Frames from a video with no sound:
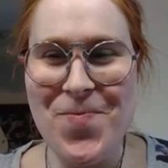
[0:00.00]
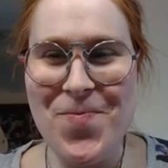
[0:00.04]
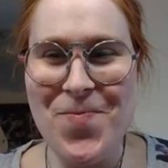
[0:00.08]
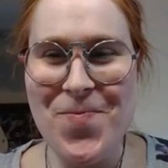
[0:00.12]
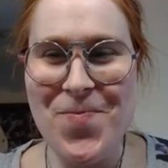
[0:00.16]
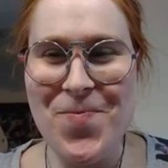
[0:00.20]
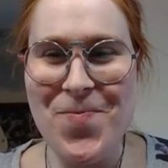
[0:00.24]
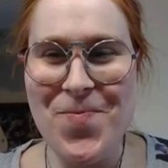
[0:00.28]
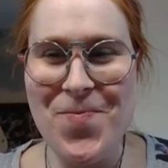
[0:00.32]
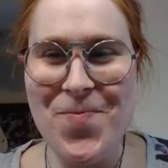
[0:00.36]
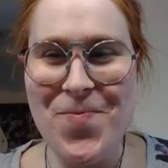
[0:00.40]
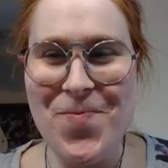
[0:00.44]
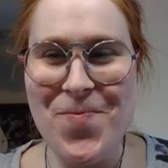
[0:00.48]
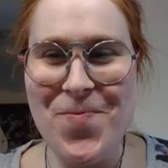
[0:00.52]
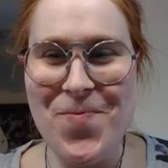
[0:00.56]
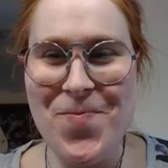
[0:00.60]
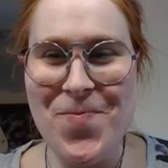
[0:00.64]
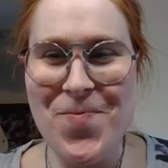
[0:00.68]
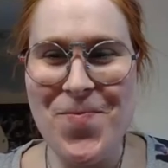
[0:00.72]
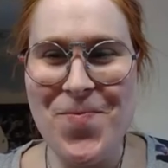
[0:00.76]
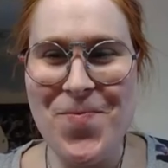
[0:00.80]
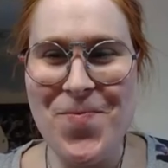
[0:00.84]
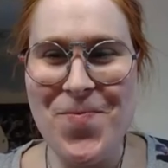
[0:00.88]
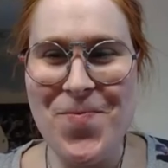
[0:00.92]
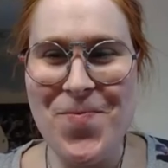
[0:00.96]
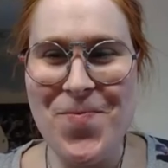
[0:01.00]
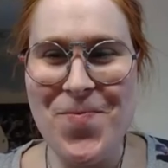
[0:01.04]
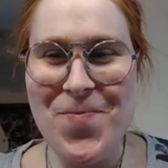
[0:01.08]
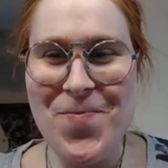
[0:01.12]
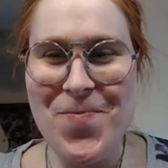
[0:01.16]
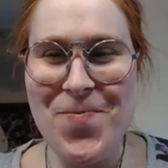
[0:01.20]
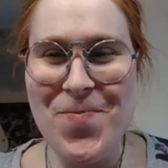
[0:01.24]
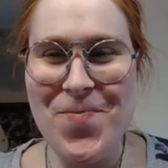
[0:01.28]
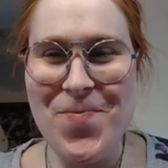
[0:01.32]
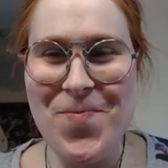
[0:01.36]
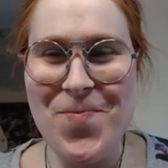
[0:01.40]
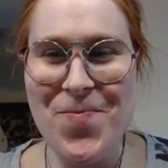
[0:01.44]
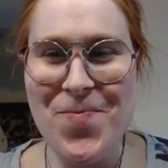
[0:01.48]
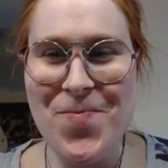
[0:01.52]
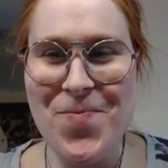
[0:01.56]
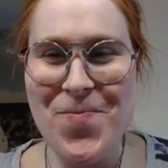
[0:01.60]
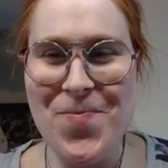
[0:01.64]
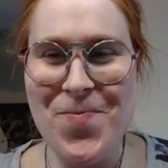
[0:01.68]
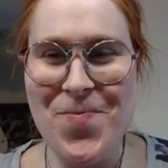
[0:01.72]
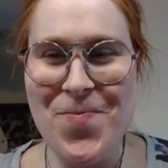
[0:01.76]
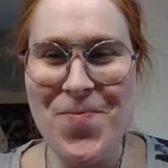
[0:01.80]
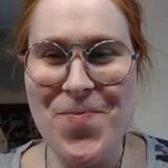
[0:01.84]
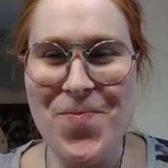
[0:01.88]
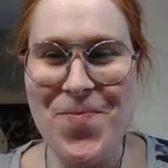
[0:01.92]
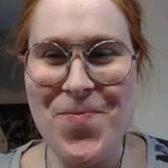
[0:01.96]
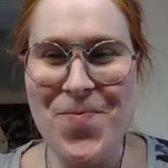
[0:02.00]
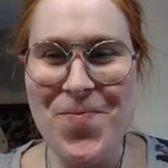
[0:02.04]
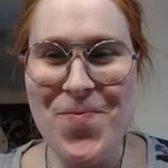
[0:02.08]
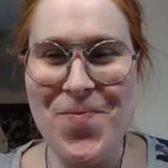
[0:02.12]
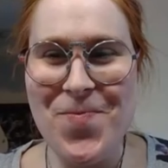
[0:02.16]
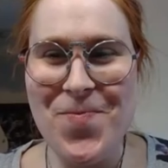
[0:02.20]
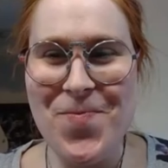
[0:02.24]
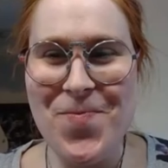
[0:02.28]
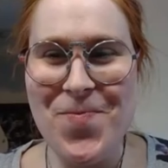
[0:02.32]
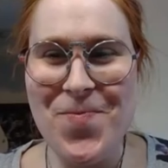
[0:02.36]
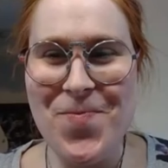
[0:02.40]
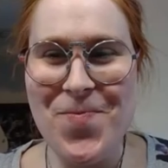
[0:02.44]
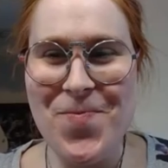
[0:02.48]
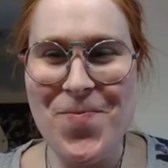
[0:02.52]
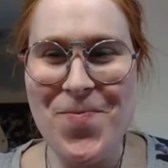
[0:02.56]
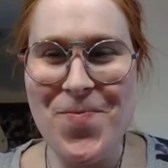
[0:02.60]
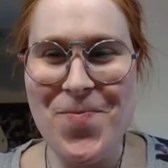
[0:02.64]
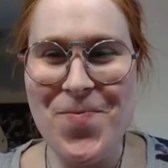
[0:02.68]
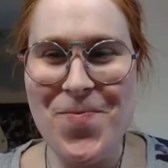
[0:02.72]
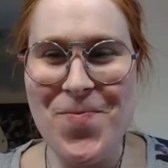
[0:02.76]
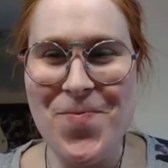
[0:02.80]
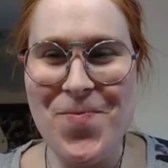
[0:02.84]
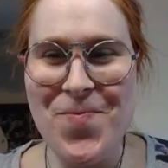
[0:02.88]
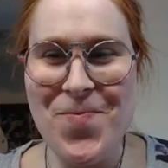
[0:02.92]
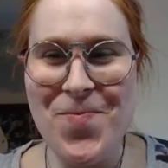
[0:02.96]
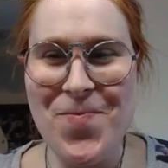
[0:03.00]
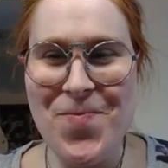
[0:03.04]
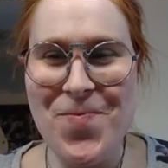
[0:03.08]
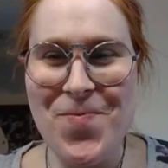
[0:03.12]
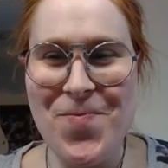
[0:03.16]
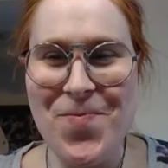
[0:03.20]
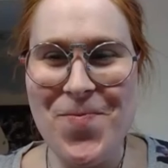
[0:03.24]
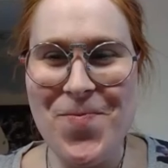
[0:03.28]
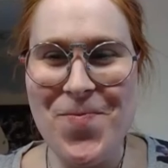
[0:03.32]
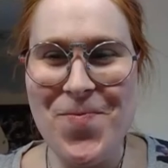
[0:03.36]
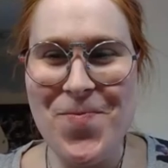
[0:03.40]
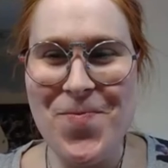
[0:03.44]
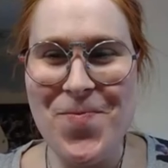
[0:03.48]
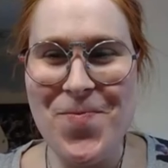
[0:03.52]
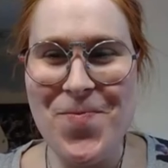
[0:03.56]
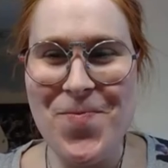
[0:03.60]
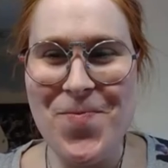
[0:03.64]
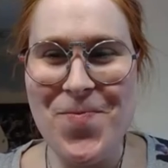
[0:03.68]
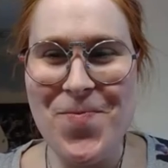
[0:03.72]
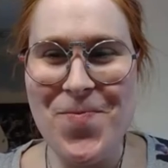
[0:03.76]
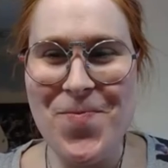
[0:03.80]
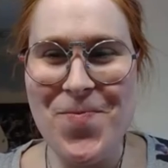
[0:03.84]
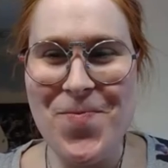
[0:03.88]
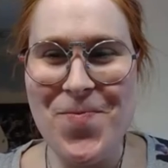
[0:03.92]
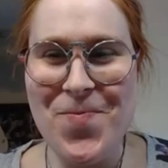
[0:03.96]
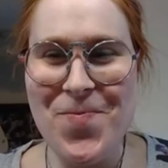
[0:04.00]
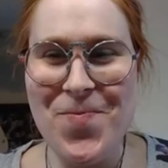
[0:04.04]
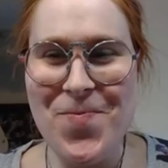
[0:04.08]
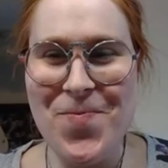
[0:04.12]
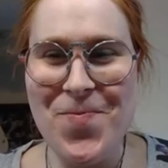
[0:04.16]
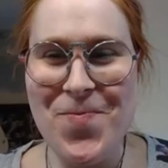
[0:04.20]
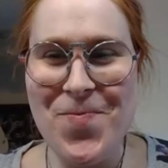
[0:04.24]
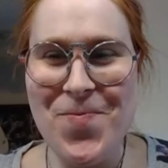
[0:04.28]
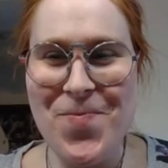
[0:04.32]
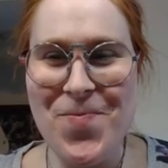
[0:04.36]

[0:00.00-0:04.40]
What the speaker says: (not speaking)